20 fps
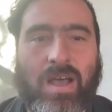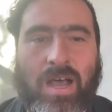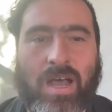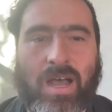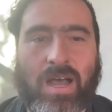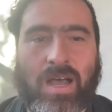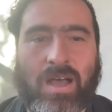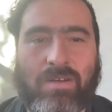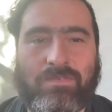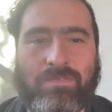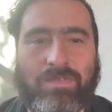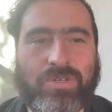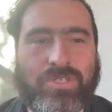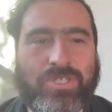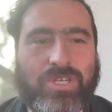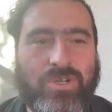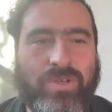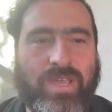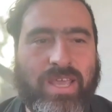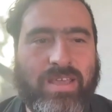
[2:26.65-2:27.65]
Uh,
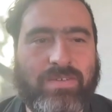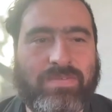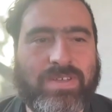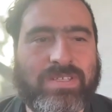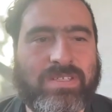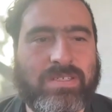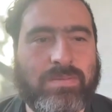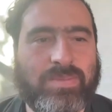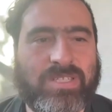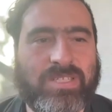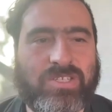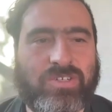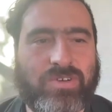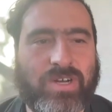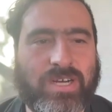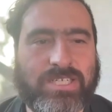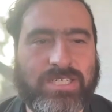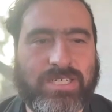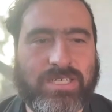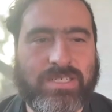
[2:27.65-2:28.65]
Fusho gave us some
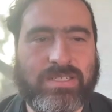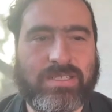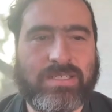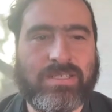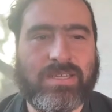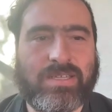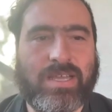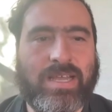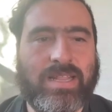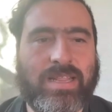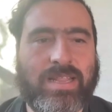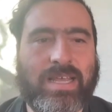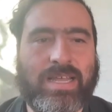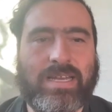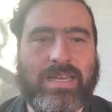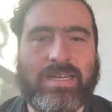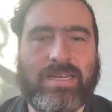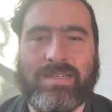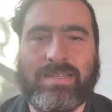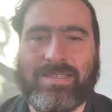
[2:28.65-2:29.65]
instructions and
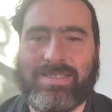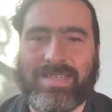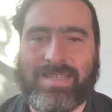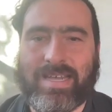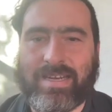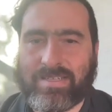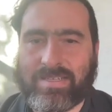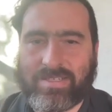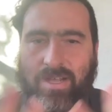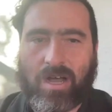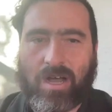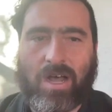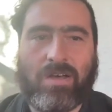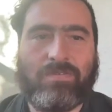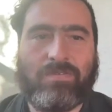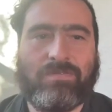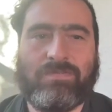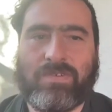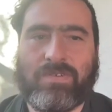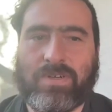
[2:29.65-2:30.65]
then set us
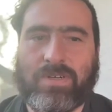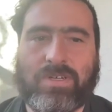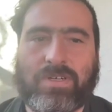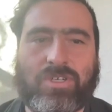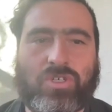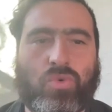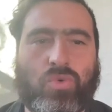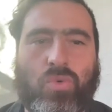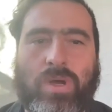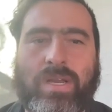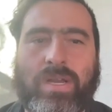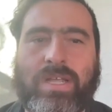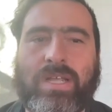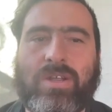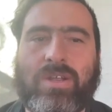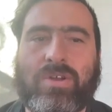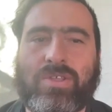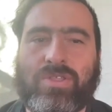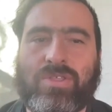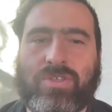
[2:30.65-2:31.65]
off for
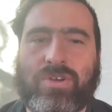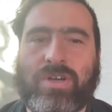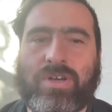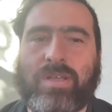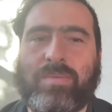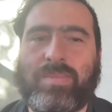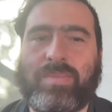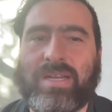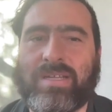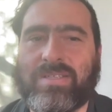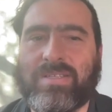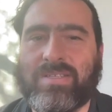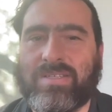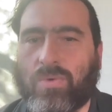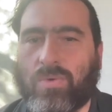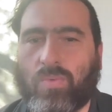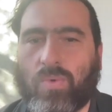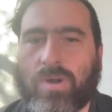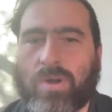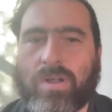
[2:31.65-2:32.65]
20 or 30 minutes
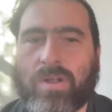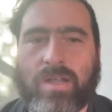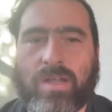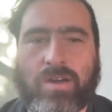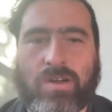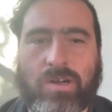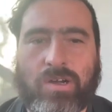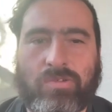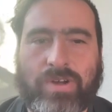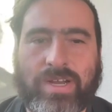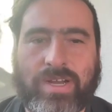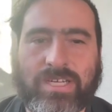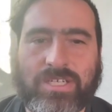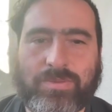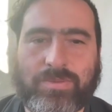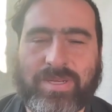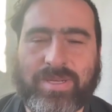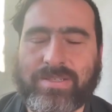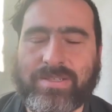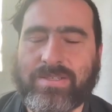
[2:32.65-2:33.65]
to work on our
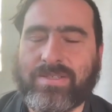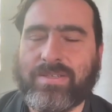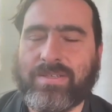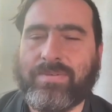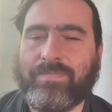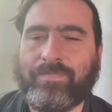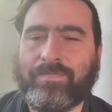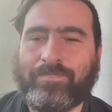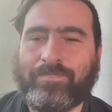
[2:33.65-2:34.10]
arrangements.